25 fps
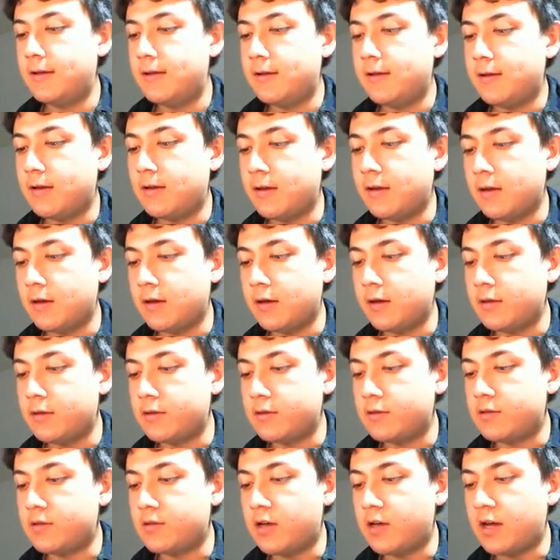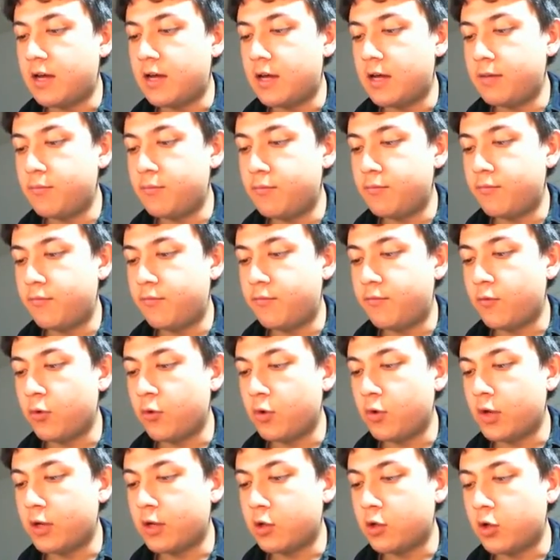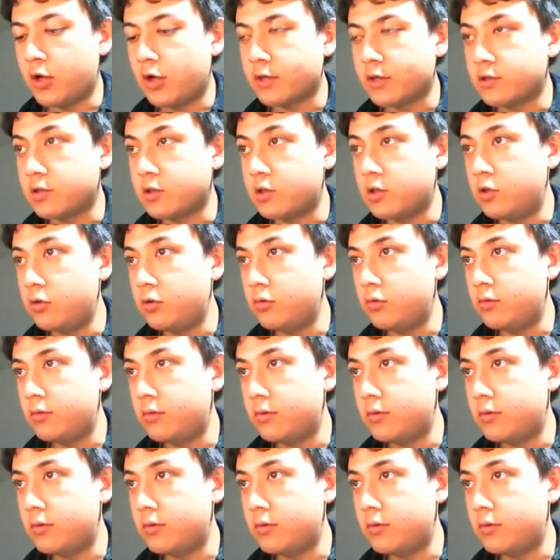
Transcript: the time for a clock to queue,